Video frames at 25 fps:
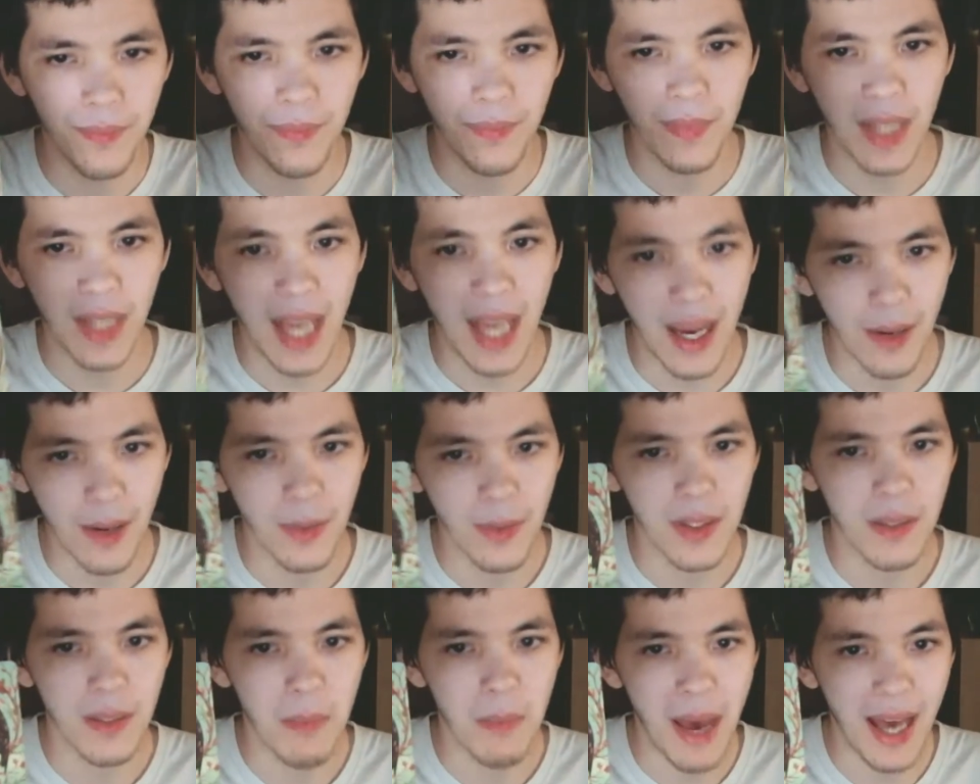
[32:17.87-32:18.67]

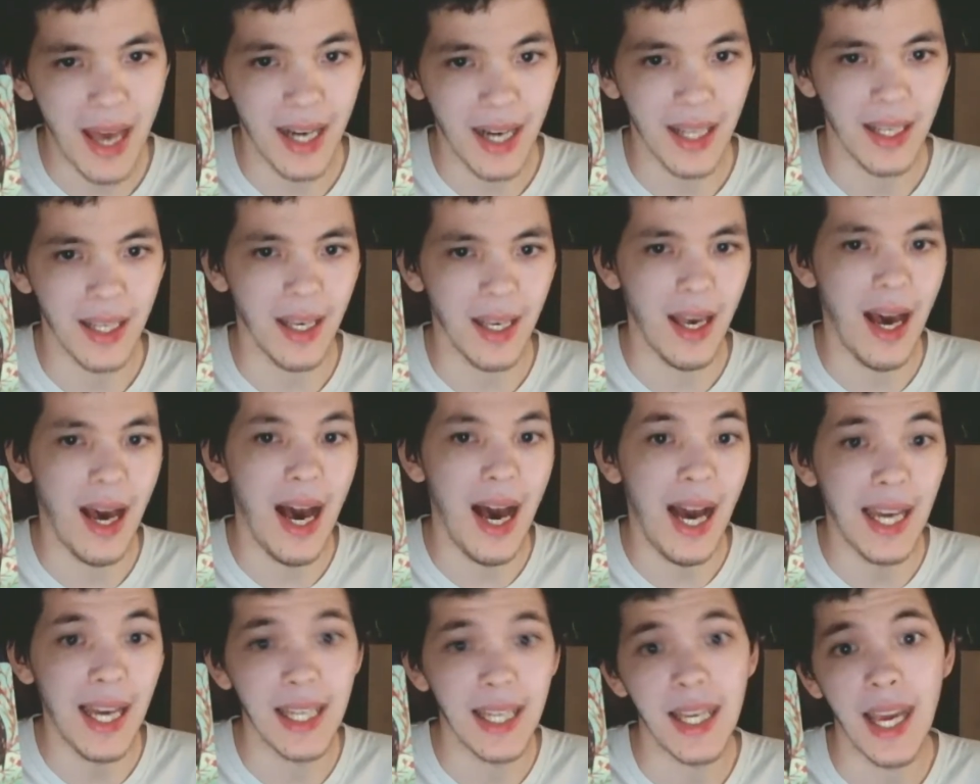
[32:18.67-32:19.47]
charismatic
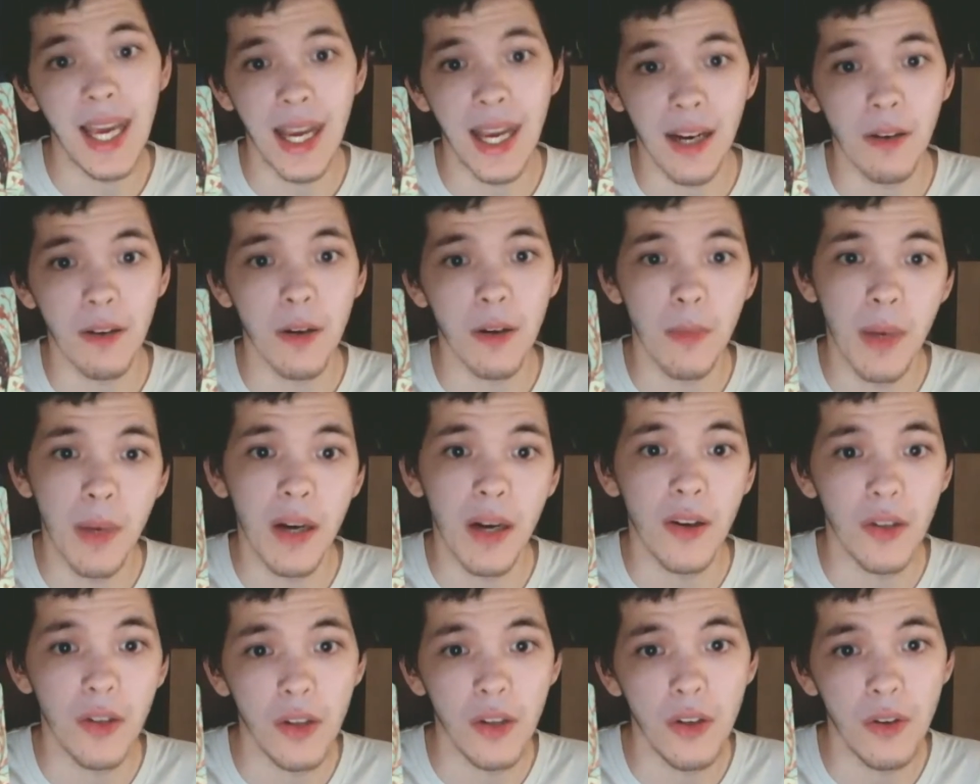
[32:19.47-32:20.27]
I care
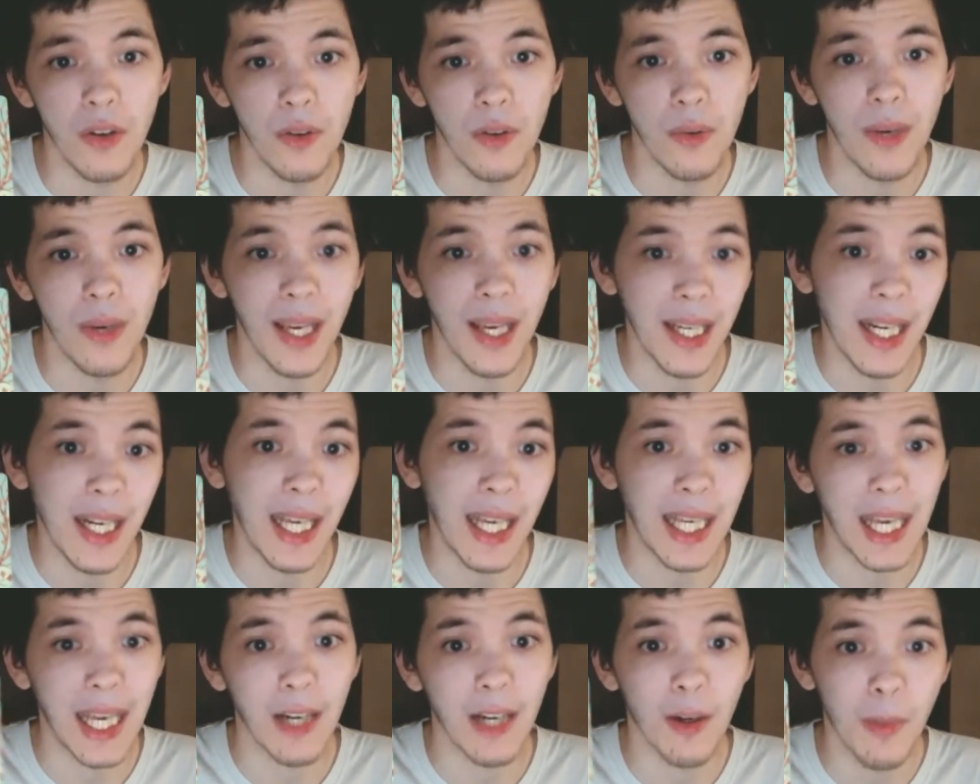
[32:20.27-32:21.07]
about you and I
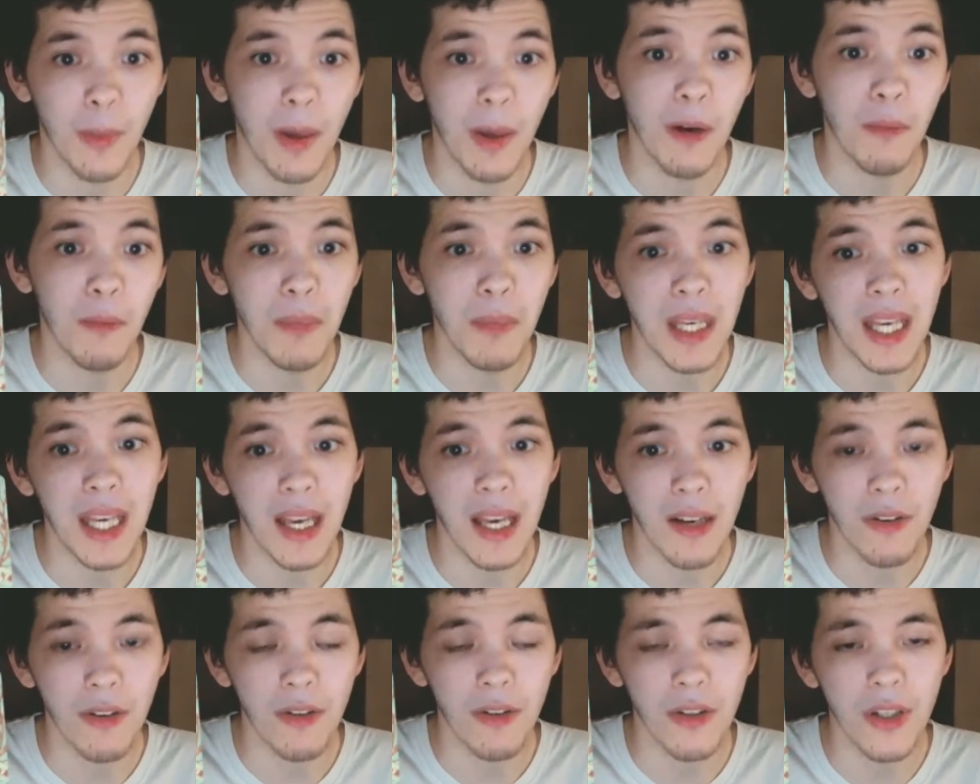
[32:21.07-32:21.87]
care about me
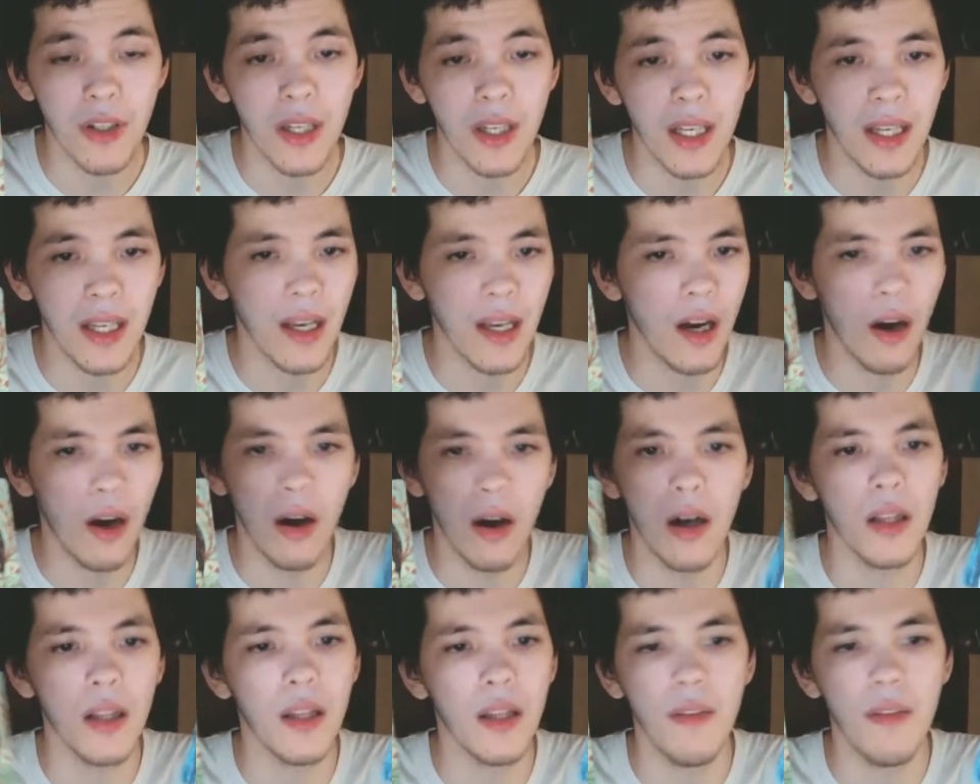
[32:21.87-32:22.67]
energy,
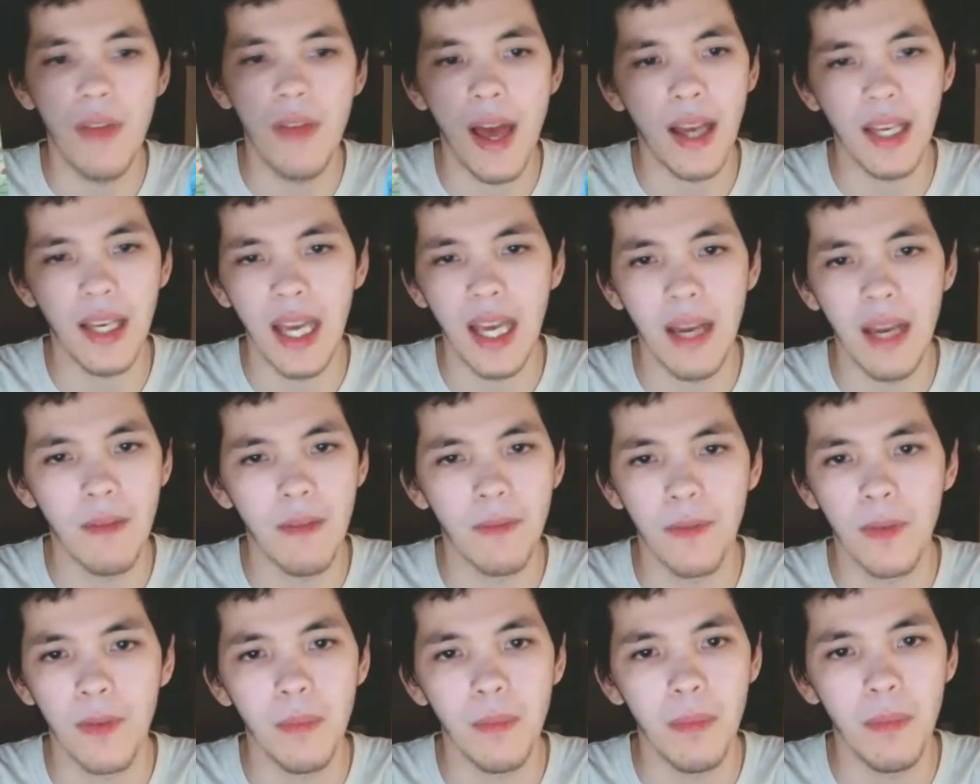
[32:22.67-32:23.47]
all of that came
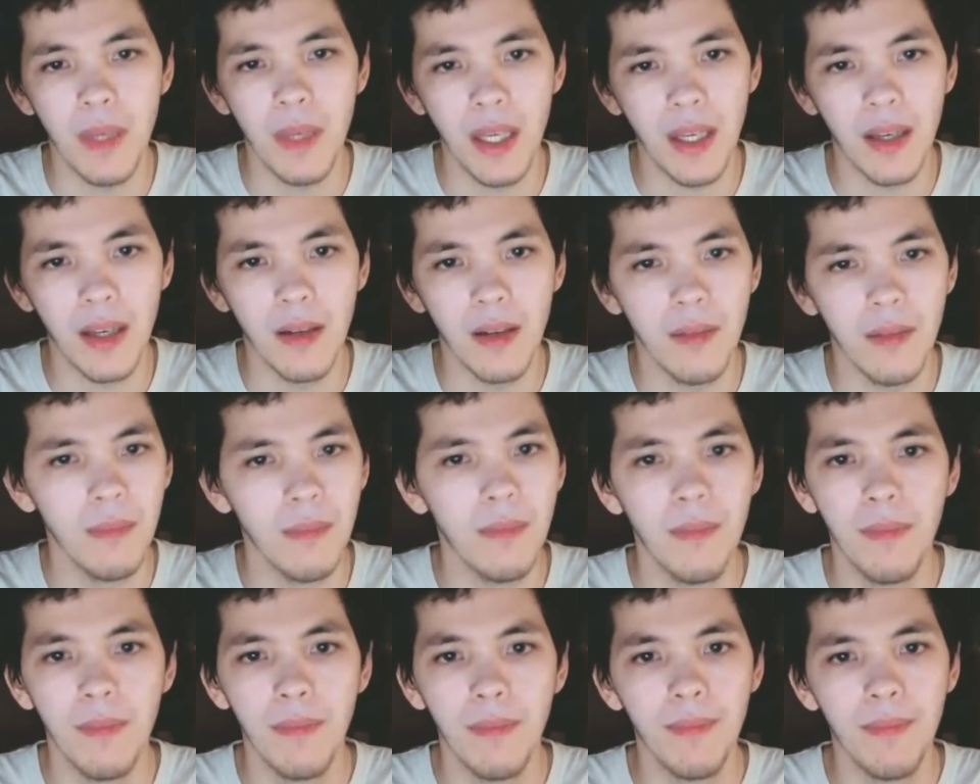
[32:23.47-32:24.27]
from me,
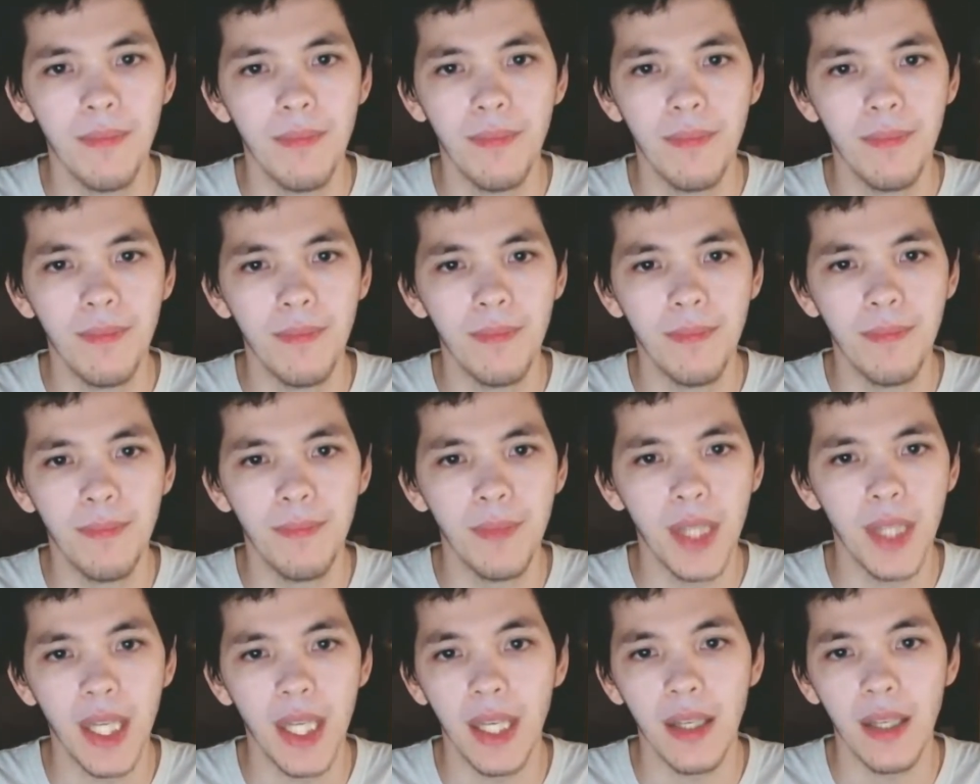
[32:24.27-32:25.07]

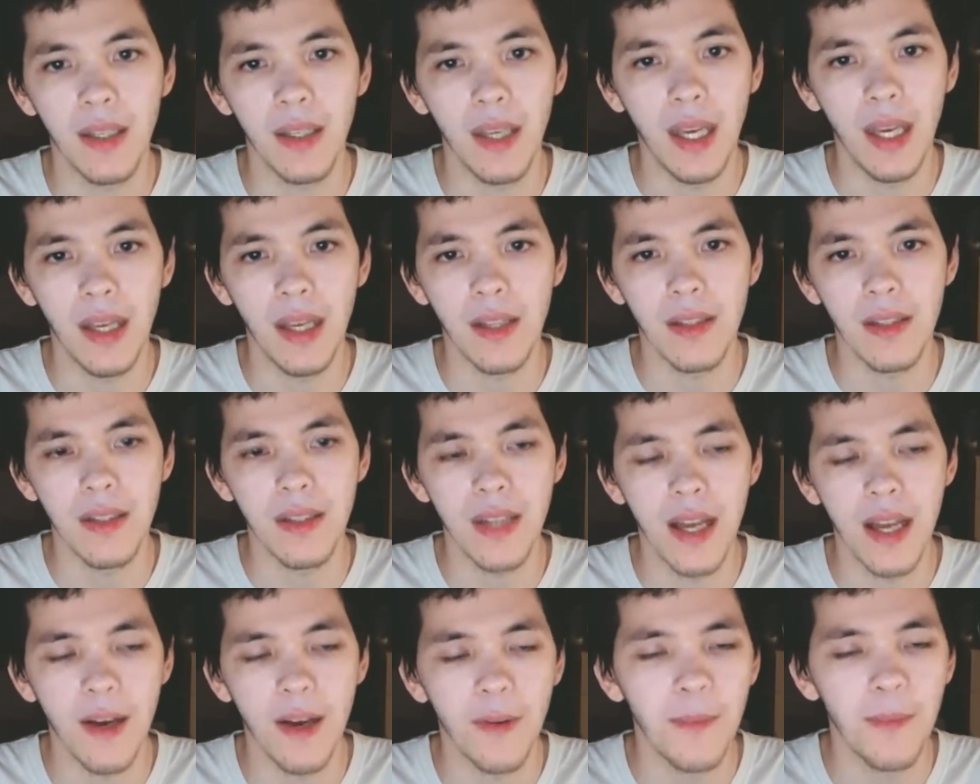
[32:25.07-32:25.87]
like hands
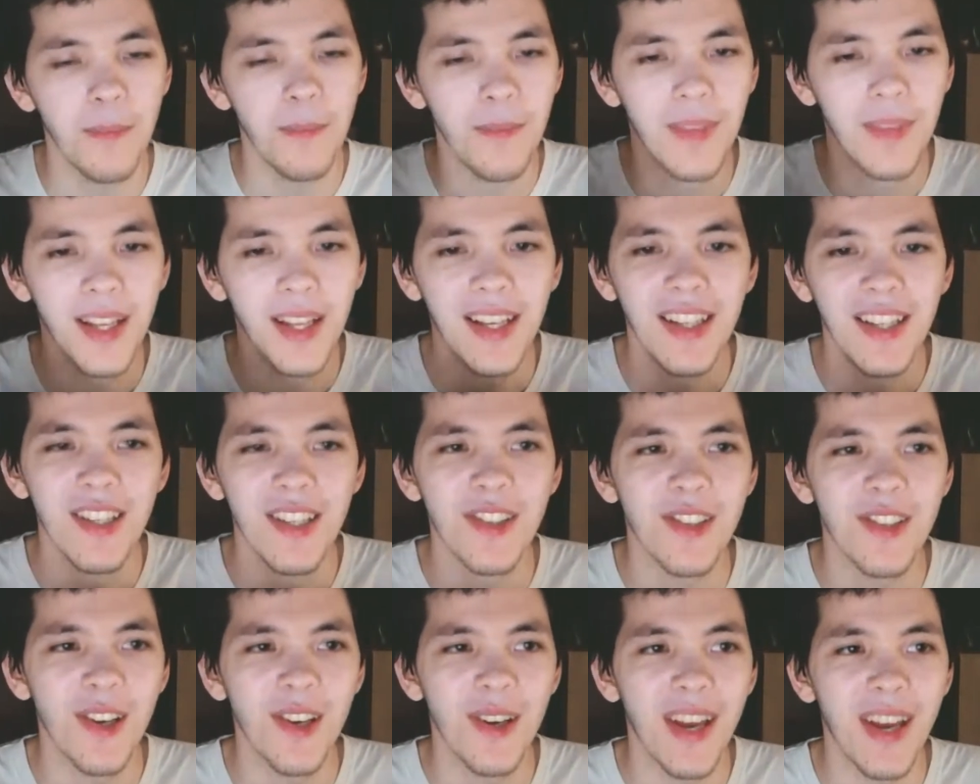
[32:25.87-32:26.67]
down.
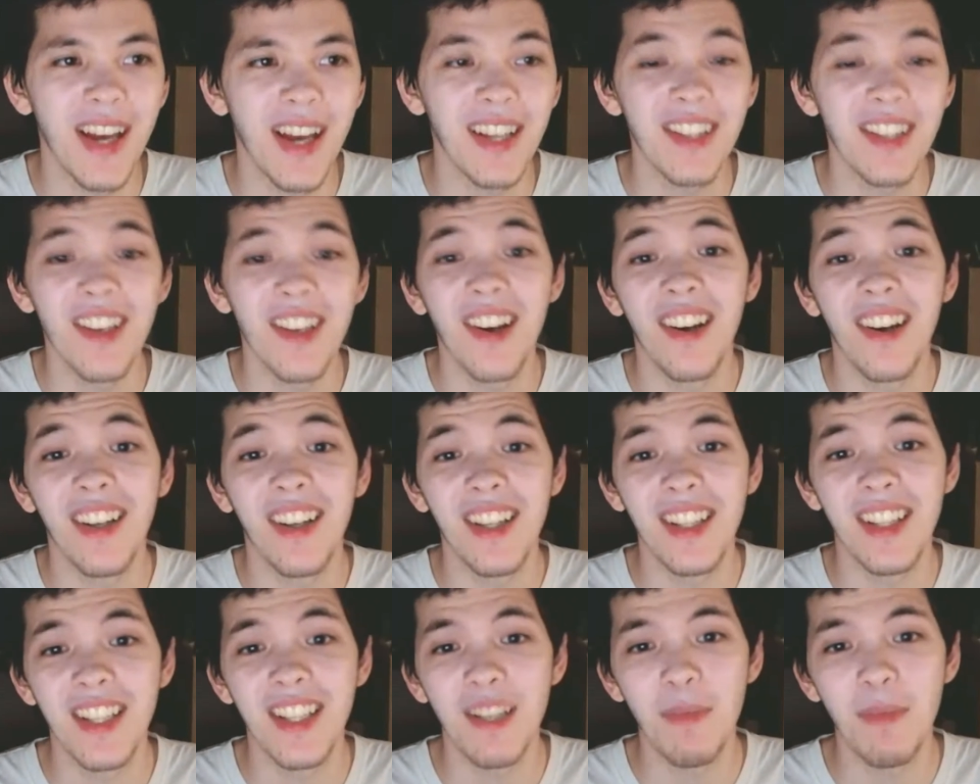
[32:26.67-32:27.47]
So yeah, sorry,
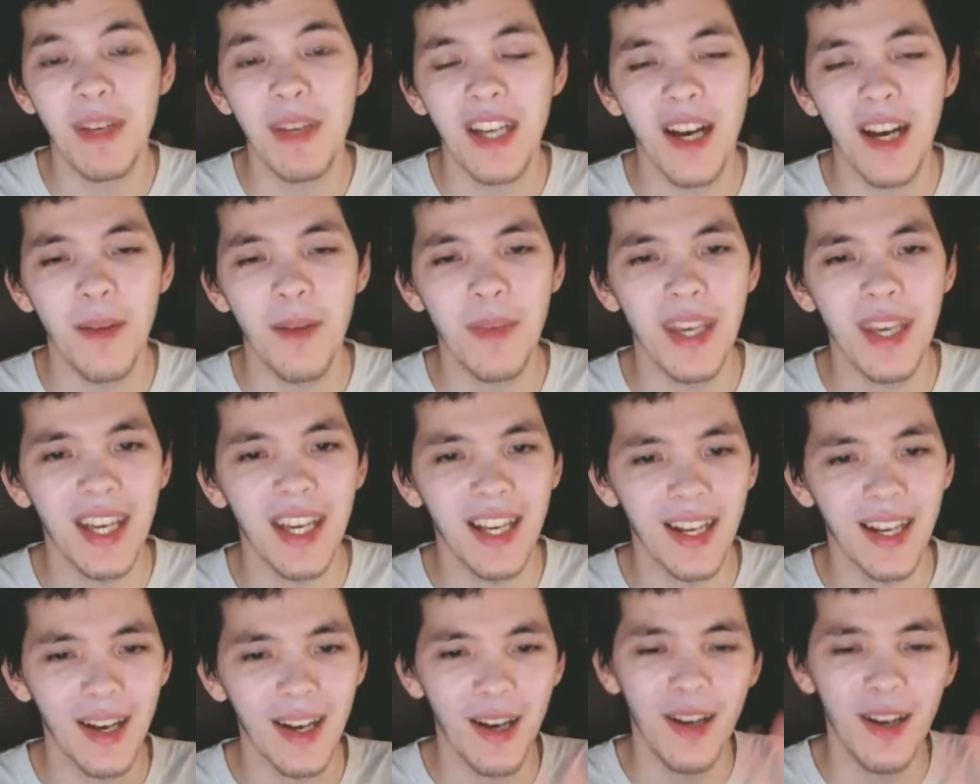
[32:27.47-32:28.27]
this is becoming